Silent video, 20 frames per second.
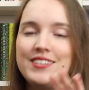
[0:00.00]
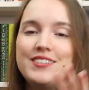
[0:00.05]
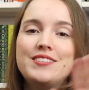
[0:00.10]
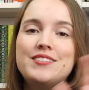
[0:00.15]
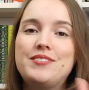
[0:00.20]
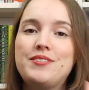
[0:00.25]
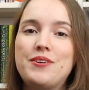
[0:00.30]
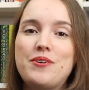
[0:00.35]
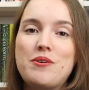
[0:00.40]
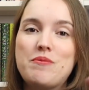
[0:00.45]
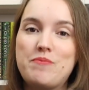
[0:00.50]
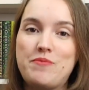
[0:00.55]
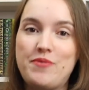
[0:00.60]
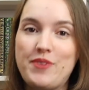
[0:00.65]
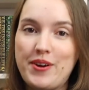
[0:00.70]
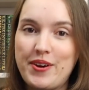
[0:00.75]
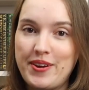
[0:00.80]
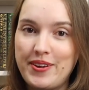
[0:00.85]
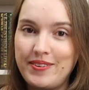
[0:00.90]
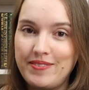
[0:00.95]
So I'm
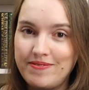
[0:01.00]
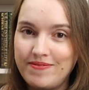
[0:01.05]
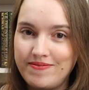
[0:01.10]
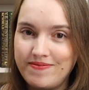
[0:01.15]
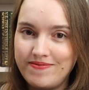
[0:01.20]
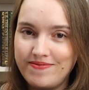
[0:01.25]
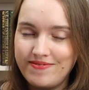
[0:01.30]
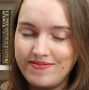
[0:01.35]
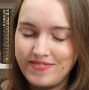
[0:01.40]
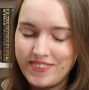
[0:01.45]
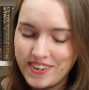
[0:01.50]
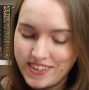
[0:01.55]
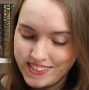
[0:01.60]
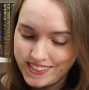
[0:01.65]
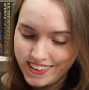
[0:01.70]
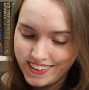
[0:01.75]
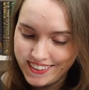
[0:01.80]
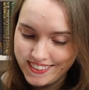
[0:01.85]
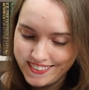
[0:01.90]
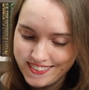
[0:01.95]
very, very
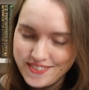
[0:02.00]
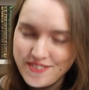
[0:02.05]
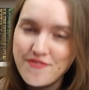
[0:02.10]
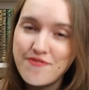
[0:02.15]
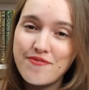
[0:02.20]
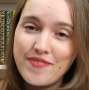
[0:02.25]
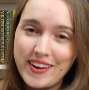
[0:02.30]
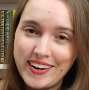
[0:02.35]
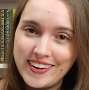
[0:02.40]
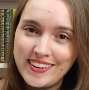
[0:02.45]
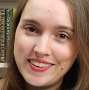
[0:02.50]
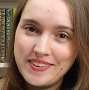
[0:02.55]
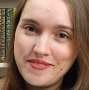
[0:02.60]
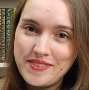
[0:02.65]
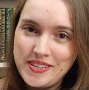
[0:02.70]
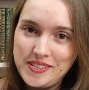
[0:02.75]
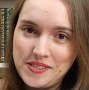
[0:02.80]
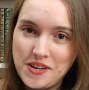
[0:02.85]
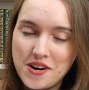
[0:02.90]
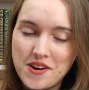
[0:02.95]
excited to finally
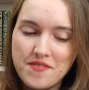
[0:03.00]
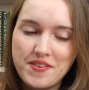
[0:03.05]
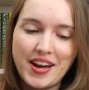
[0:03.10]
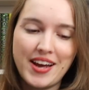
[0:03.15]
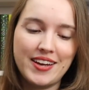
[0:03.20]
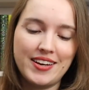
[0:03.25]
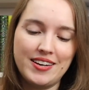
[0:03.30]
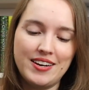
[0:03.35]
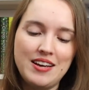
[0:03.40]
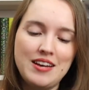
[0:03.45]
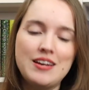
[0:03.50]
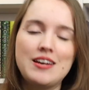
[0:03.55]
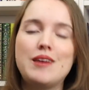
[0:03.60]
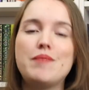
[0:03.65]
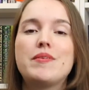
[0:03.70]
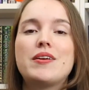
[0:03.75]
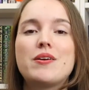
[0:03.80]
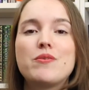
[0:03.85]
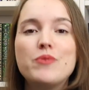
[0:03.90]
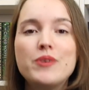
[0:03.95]
read Sword of Kaigan. I
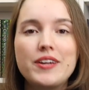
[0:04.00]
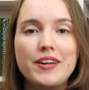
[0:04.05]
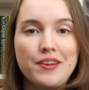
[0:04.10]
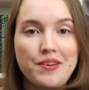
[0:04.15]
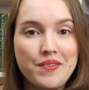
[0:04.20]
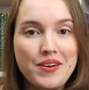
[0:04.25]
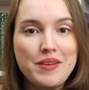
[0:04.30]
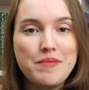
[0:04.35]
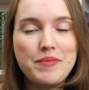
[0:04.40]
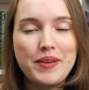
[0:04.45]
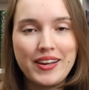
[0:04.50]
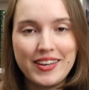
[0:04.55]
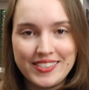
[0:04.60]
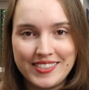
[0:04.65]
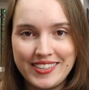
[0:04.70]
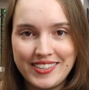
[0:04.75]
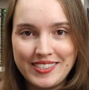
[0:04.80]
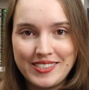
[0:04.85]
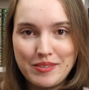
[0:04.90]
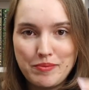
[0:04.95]
mean, I would anyway because
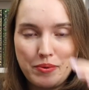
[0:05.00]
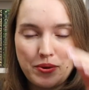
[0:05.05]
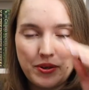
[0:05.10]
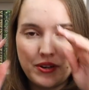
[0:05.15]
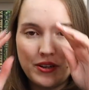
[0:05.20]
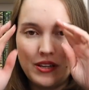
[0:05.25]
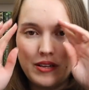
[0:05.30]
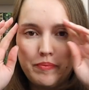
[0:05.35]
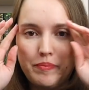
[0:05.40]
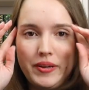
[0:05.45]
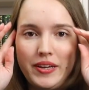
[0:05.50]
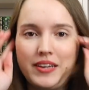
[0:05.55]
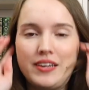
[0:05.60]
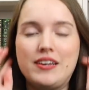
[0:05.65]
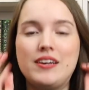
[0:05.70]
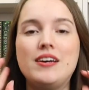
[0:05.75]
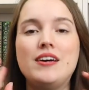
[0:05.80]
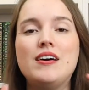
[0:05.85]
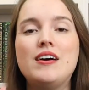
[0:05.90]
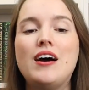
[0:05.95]
it is the book club
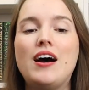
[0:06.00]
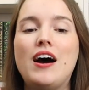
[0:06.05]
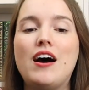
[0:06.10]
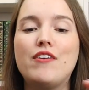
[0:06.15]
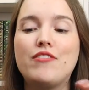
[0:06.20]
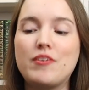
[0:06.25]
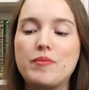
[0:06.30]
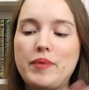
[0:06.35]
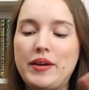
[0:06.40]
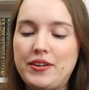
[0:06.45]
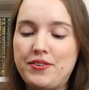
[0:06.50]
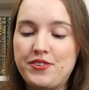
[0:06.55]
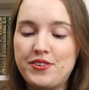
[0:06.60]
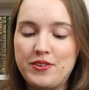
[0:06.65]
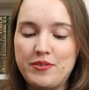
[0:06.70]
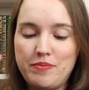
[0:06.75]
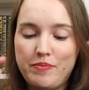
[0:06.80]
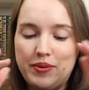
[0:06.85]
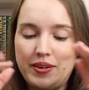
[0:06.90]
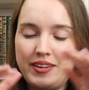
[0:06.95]
pick for
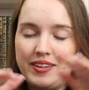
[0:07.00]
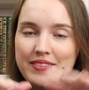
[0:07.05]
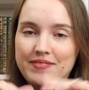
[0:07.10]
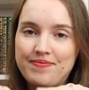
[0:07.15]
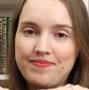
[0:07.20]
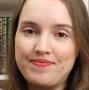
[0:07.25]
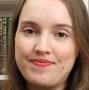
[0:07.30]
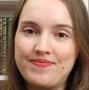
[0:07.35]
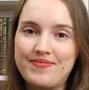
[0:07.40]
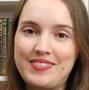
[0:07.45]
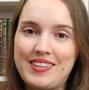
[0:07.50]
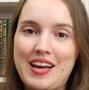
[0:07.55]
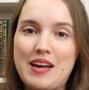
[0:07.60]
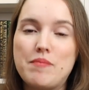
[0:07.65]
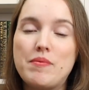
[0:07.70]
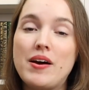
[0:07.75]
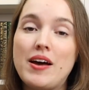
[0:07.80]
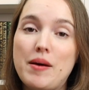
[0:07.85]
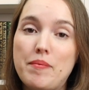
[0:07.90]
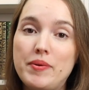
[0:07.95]
Patreon, but I'm
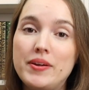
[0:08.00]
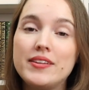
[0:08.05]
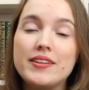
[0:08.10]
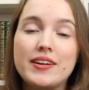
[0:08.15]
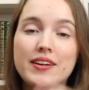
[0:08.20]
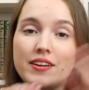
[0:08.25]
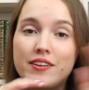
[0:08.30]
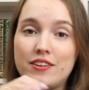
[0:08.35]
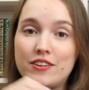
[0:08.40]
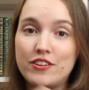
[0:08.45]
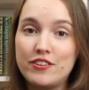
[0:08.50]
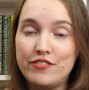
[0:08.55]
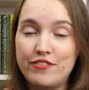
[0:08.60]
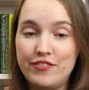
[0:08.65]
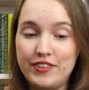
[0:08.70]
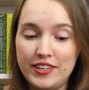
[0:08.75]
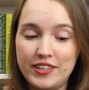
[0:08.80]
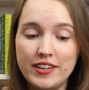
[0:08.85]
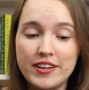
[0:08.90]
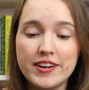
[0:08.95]
happy that I could
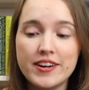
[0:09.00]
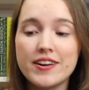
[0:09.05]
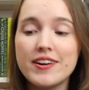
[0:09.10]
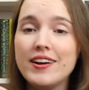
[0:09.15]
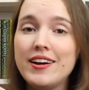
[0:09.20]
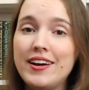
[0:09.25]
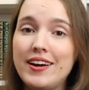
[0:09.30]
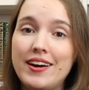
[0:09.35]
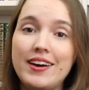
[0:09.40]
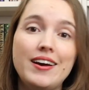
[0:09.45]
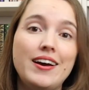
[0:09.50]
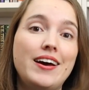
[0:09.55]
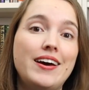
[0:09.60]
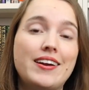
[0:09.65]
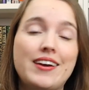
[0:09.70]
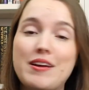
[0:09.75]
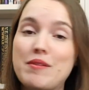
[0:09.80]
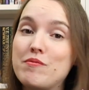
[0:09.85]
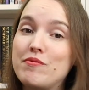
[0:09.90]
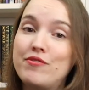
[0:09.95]
fit here and
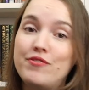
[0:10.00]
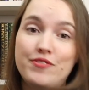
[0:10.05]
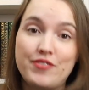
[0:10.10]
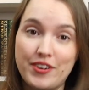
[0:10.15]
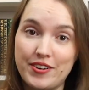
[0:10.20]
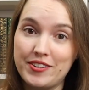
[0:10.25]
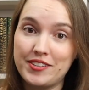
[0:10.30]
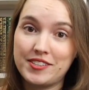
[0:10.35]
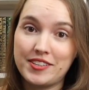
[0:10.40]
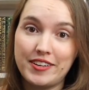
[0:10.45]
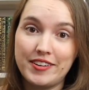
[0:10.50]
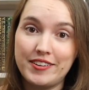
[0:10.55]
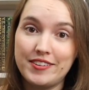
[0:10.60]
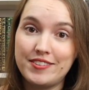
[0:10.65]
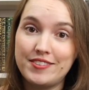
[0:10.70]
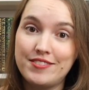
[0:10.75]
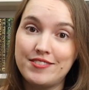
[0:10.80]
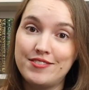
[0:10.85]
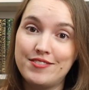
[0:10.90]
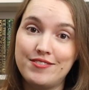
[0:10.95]
I'm very excited
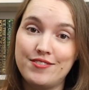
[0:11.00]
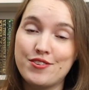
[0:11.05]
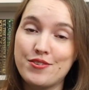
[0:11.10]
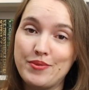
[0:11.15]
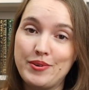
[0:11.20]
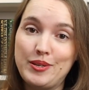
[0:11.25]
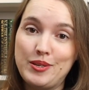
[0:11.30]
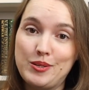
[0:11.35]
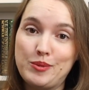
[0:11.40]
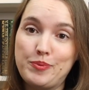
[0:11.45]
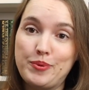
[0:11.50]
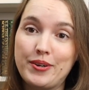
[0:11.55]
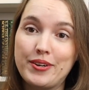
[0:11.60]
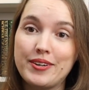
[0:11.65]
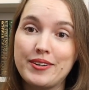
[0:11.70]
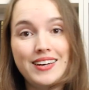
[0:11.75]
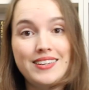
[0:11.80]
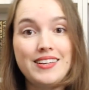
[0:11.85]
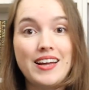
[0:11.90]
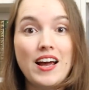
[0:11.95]
to read this book.
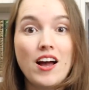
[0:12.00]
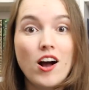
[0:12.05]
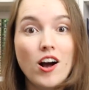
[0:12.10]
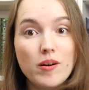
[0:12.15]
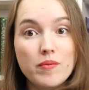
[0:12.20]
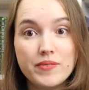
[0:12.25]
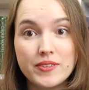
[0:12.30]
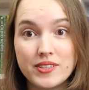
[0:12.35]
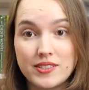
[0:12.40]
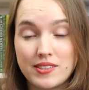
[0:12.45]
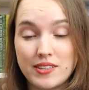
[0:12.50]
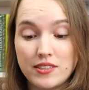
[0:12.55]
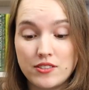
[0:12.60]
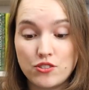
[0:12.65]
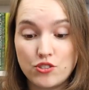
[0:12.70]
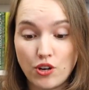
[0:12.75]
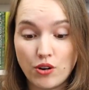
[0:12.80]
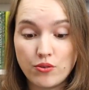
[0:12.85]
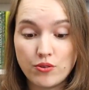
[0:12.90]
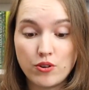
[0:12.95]
And I obviously
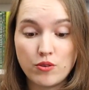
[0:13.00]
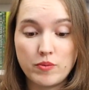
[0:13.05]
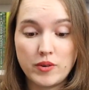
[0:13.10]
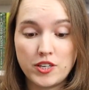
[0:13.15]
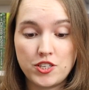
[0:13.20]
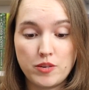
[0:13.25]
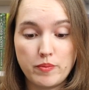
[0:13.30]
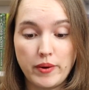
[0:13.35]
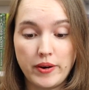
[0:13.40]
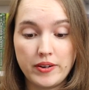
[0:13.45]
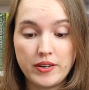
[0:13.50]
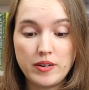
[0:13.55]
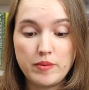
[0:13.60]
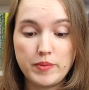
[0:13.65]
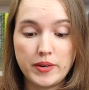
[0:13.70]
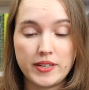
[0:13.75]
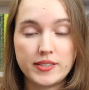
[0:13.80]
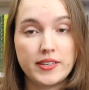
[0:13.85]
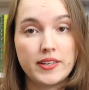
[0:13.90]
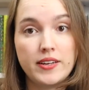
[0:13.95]
don't know much about it
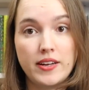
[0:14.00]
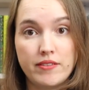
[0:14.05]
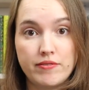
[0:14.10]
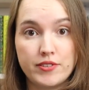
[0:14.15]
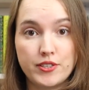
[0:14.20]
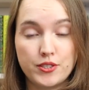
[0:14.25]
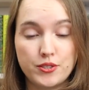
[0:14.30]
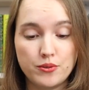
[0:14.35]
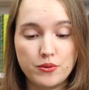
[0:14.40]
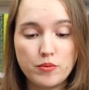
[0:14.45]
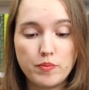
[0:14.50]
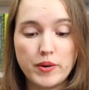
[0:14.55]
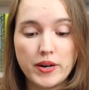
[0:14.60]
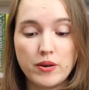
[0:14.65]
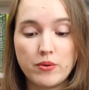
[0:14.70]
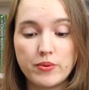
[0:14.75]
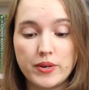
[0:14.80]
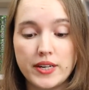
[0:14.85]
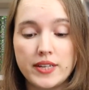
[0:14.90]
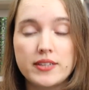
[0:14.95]
because I never do, but
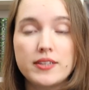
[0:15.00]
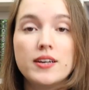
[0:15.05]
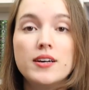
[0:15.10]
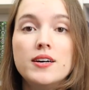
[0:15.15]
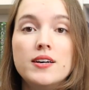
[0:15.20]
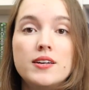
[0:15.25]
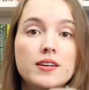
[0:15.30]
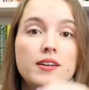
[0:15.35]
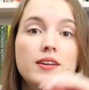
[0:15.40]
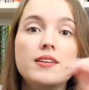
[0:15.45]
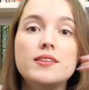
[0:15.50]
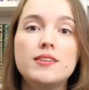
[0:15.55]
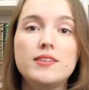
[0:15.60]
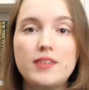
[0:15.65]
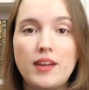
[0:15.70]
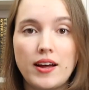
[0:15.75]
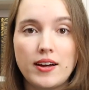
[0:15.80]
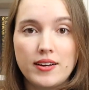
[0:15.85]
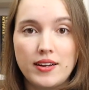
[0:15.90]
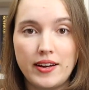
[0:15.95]
I'll read the
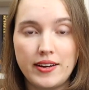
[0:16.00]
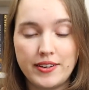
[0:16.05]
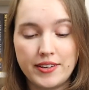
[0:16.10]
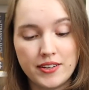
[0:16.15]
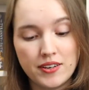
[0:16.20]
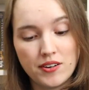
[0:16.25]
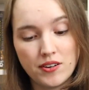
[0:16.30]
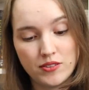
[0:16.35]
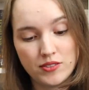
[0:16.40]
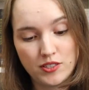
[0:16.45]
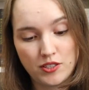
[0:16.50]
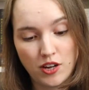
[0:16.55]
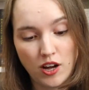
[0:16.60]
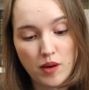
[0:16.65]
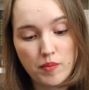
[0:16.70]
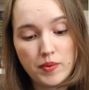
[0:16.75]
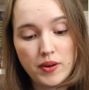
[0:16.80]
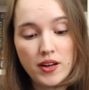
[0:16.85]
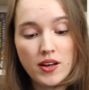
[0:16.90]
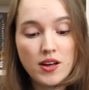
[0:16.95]
tagline here on the
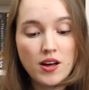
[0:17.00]
top.